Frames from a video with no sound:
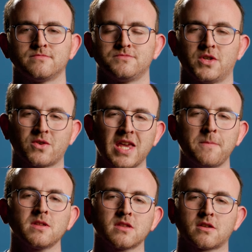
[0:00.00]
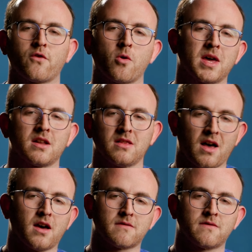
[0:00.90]
They're keeping this format
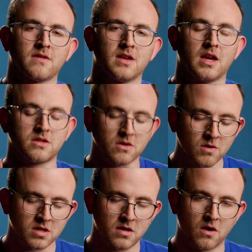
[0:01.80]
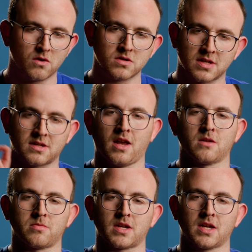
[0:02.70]
alive and doing so
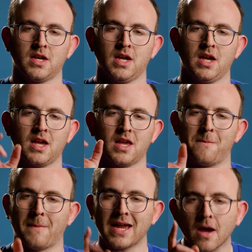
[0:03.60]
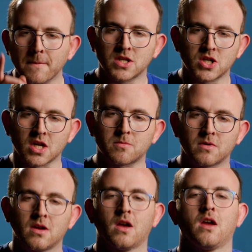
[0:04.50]
sustainably. It might not be cheap,
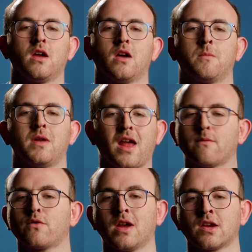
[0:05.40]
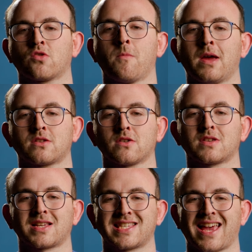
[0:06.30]
but every incremental
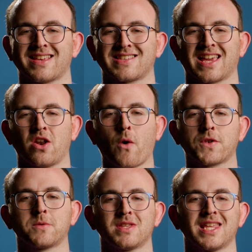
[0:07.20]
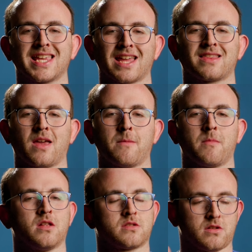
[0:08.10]
success can ultimately get
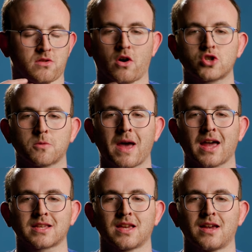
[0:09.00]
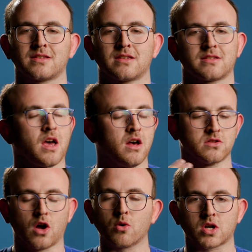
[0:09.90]
them to larger pack sizes,
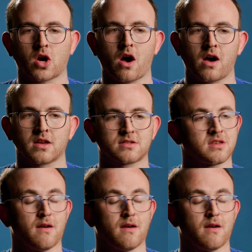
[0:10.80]
lower costs,